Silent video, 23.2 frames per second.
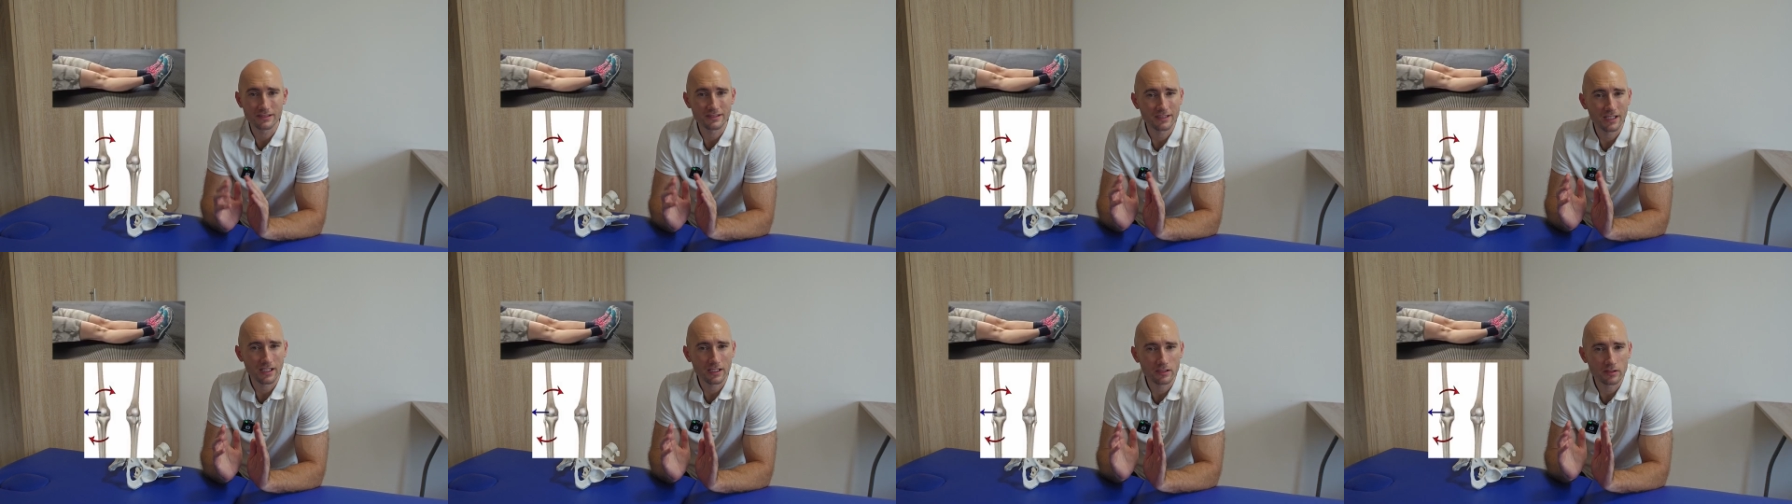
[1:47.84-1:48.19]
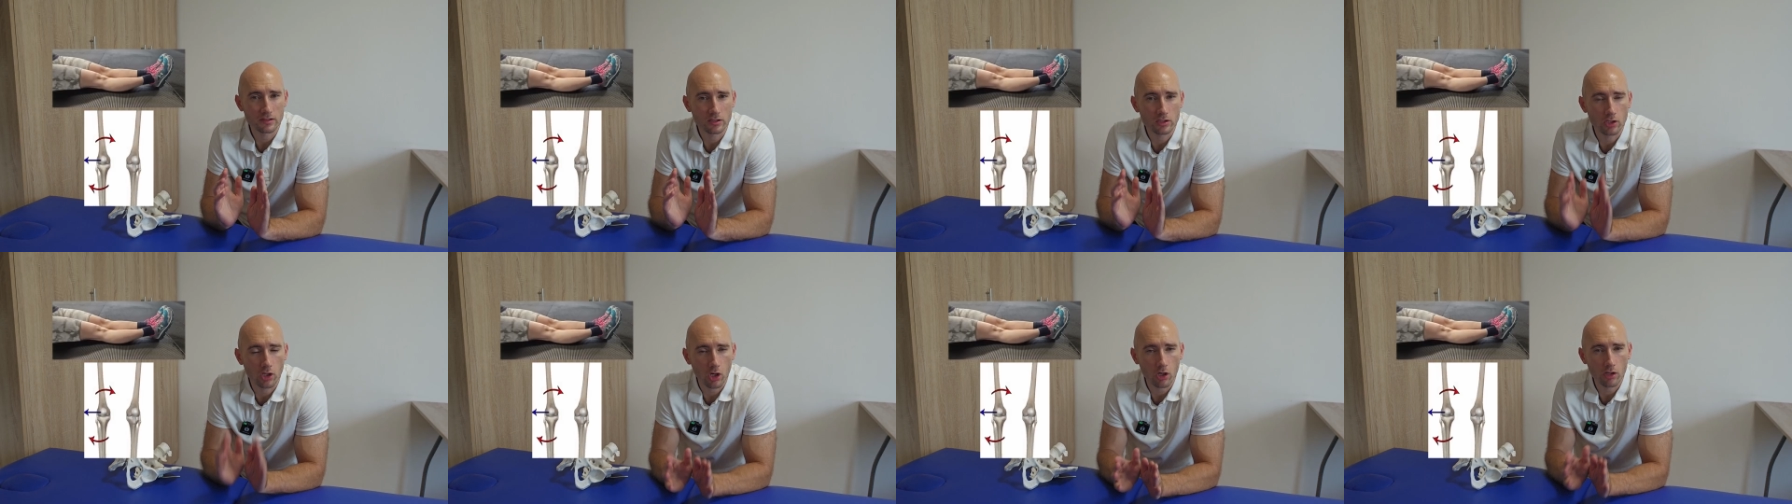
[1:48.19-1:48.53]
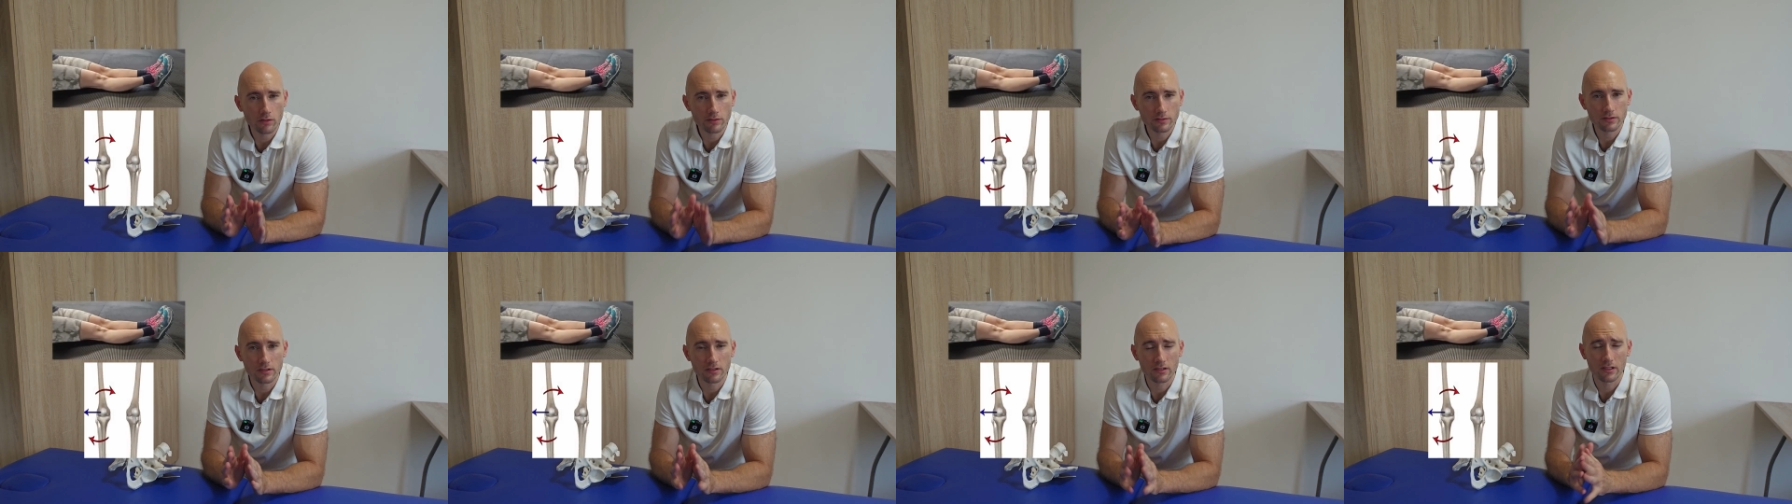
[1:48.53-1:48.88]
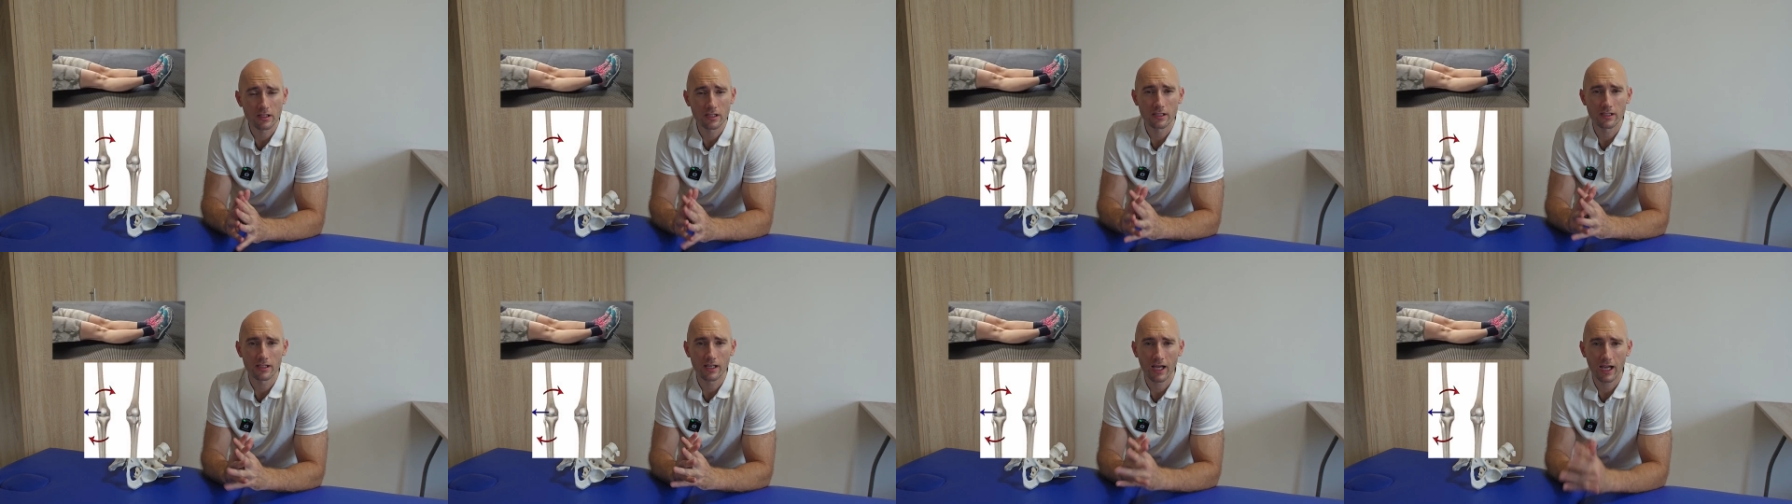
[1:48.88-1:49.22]
stays
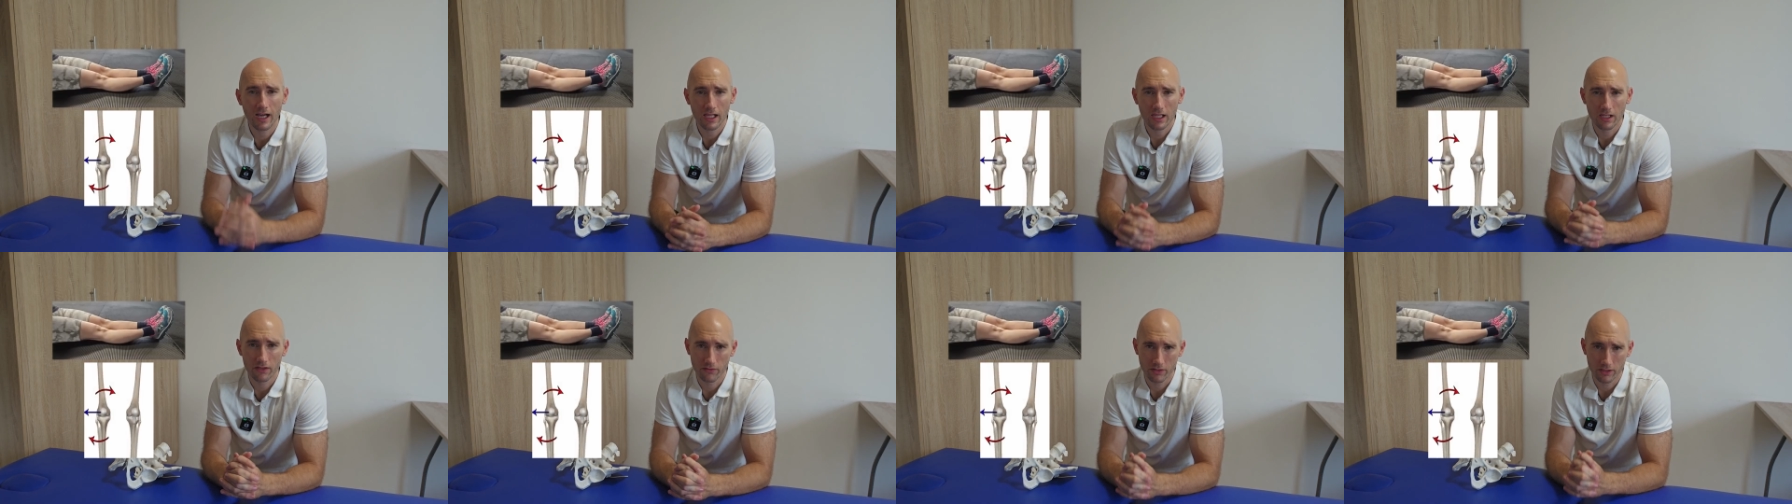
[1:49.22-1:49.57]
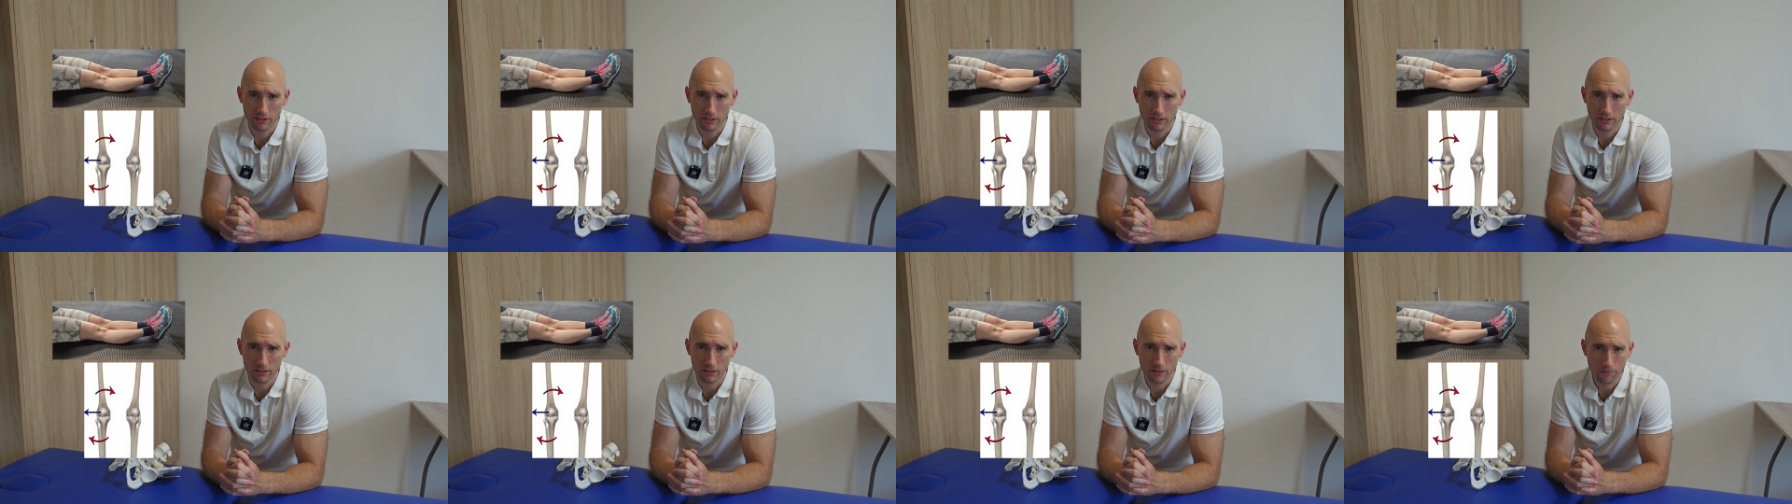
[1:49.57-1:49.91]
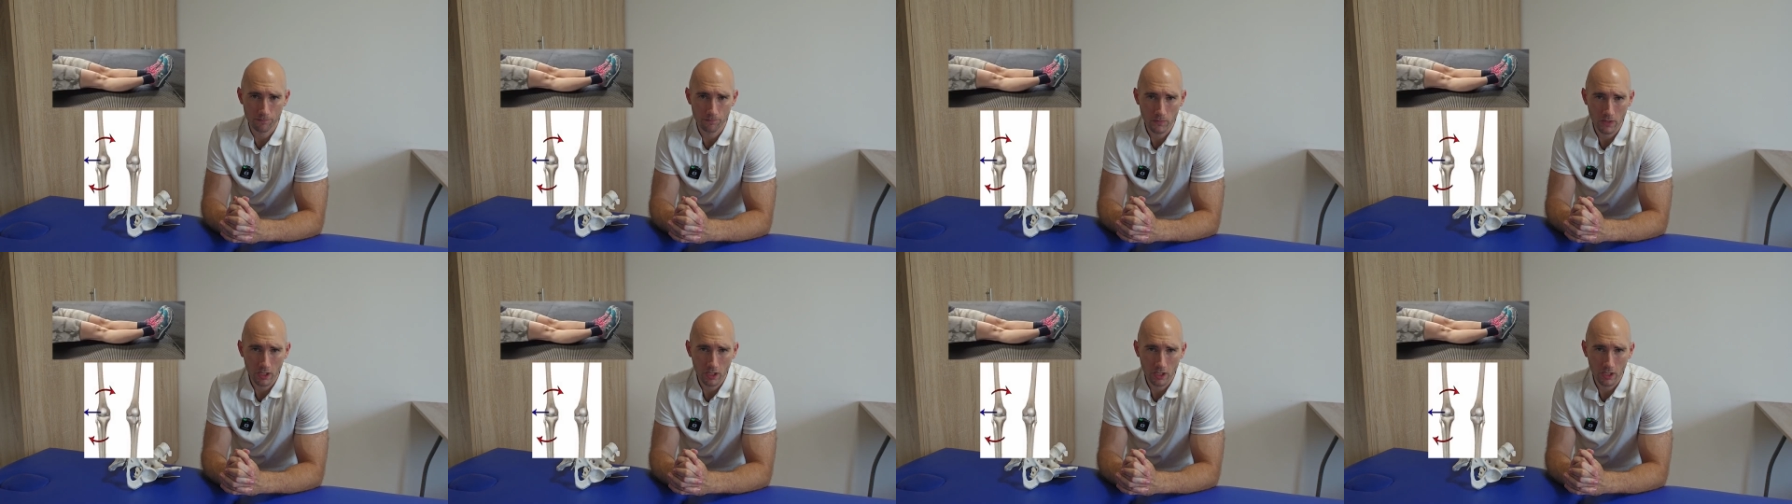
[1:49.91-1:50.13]
constantly elevated.